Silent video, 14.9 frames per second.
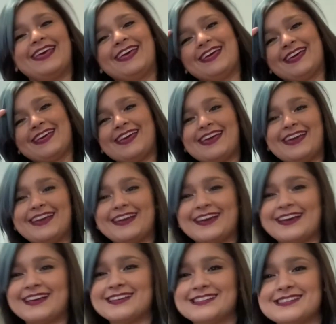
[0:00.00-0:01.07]
Hey
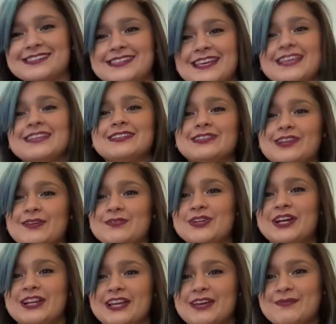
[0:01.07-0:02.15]
guys, so I'm trying to
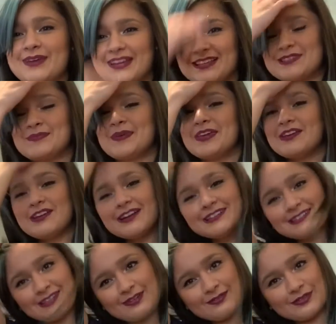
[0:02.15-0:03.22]
get back into making
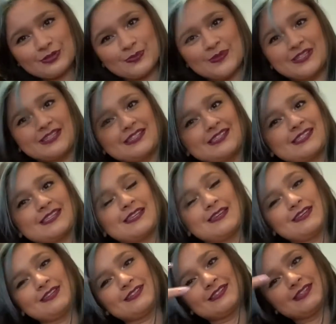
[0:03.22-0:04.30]
content, which means
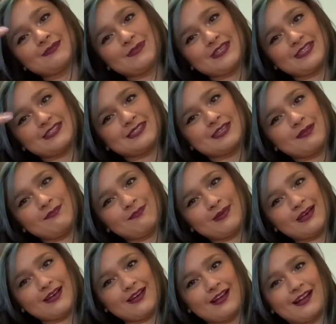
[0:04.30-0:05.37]
it's gonna be
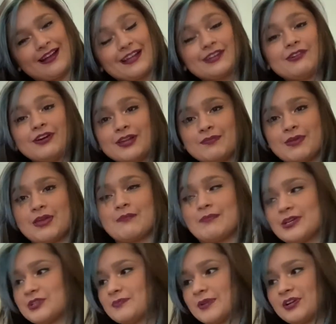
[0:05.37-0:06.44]
subpar. I know how to make
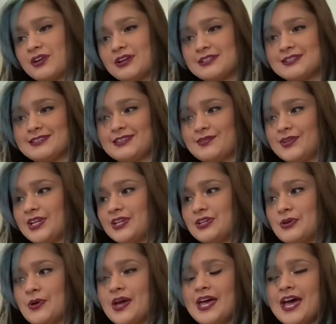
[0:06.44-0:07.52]
much better content than what I do.
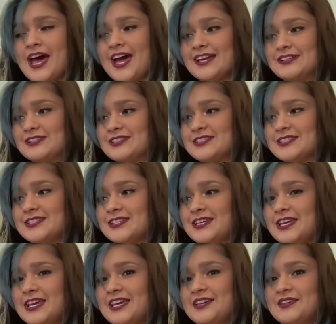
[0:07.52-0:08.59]

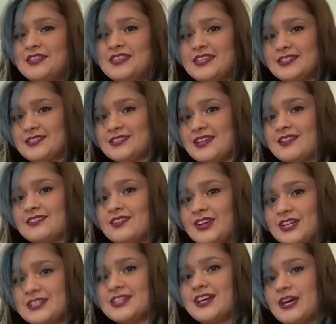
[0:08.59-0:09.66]
That's not the
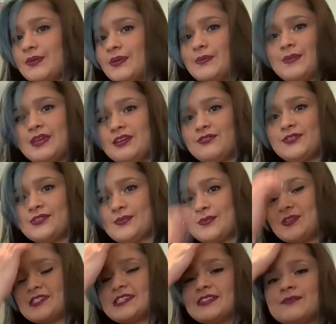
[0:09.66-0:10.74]
content I want to make for some
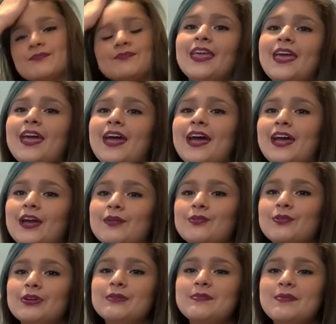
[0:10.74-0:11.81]
reason. I'm going
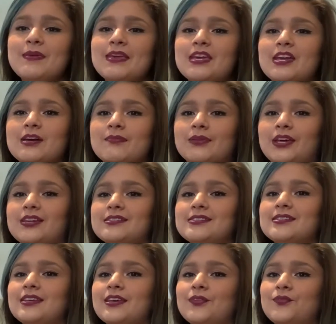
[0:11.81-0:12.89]
to be making cupcakes
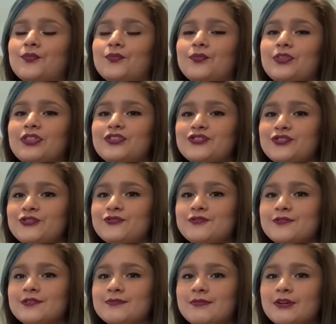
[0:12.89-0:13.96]
with children
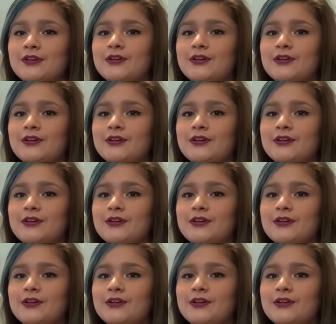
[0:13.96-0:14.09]
tomorrow.